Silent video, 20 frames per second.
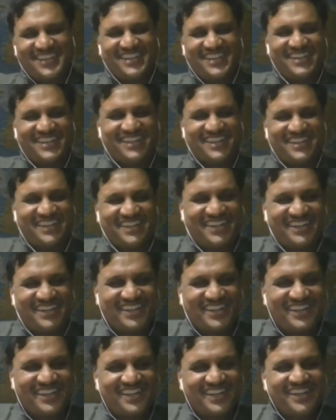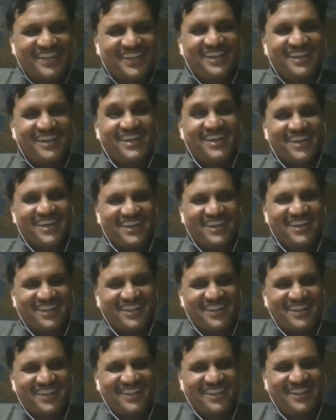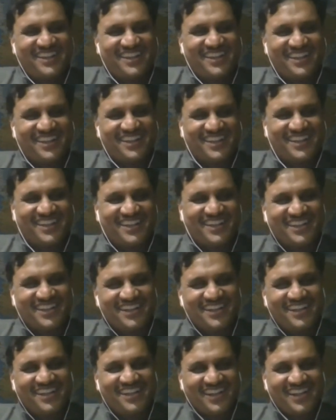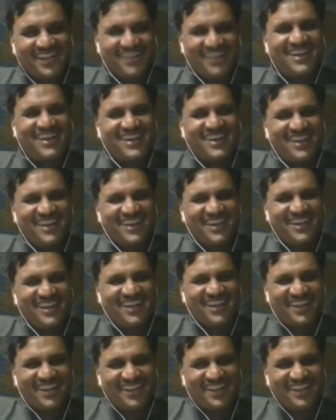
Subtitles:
This person isn't speaking.